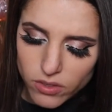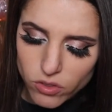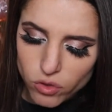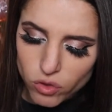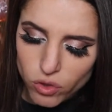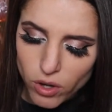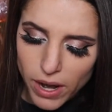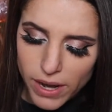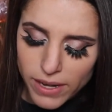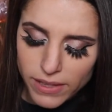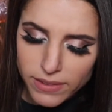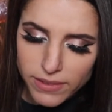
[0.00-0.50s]
It's
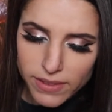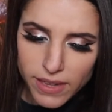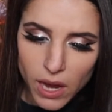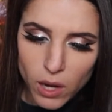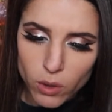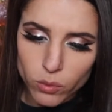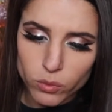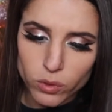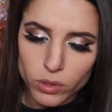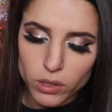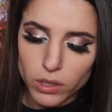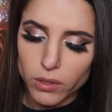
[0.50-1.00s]
drying
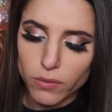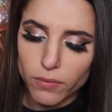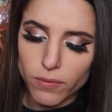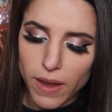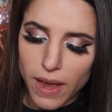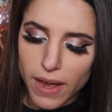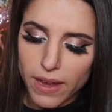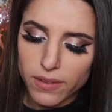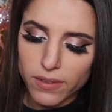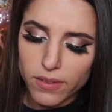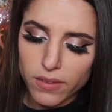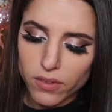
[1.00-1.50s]
down really
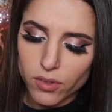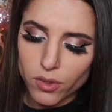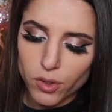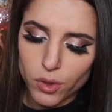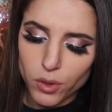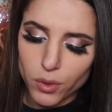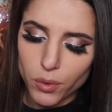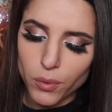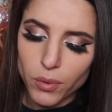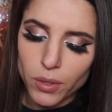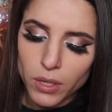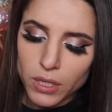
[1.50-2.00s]
fast
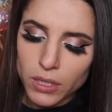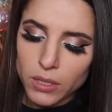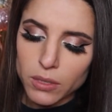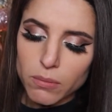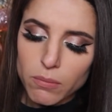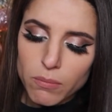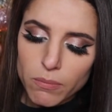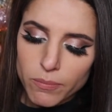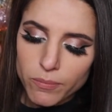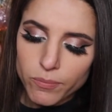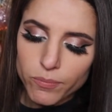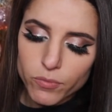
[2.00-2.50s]
too.
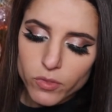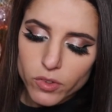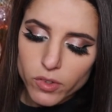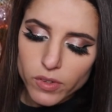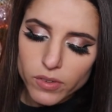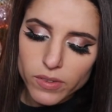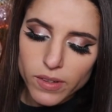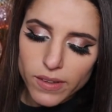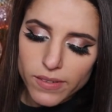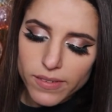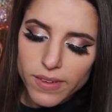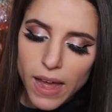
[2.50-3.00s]
So
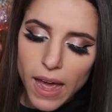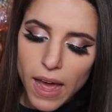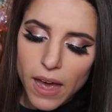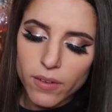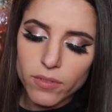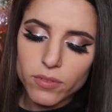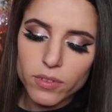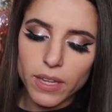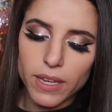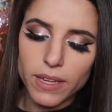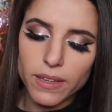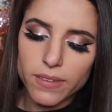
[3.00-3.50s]
it does
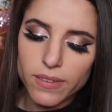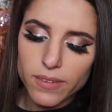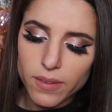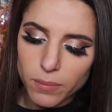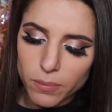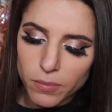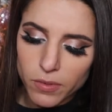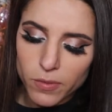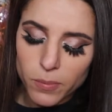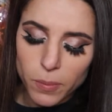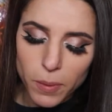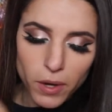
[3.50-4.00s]
have like
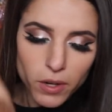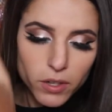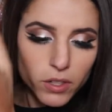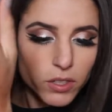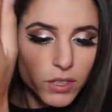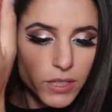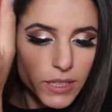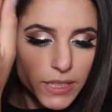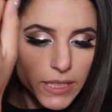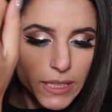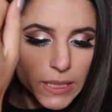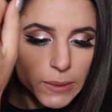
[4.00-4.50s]
some
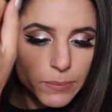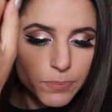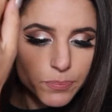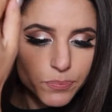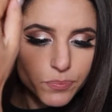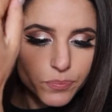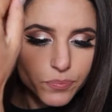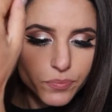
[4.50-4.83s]
sparkle in it.